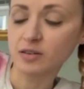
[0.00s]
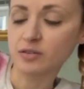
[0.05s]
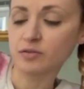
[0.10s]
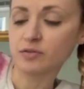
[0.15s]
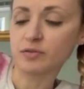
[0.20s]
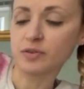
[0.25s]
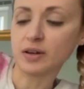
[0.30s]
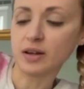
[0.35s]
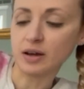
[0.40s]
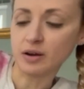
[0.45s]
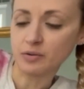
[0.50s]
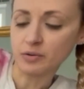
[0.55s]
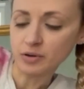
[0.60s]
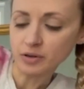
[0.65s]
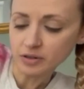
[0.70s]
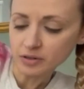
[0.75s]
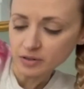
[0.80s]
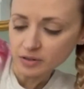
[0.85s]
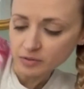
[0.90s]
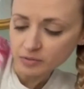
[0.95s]

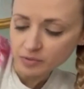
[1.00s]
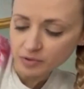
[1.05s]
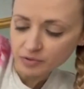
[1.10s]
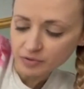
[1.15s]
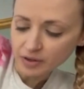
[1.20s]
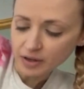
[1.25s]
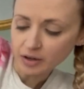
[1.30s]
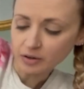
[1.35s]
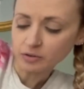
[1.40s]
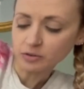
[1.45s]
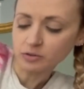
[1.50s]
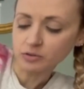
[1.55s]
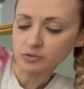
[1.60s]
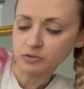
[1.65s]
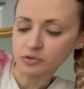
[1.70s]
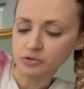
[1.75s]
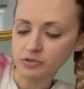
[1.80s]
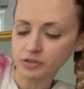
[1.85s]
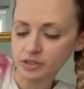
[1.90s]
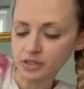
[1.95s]
flour without
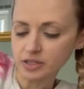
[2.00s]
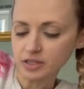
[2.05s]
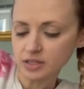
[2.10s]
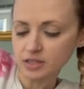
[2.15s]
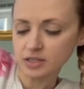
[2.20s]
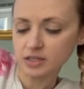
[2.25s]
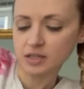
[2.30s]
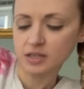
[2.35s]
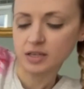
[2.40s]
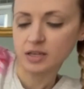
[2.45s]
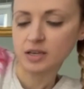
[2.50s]
nutrients.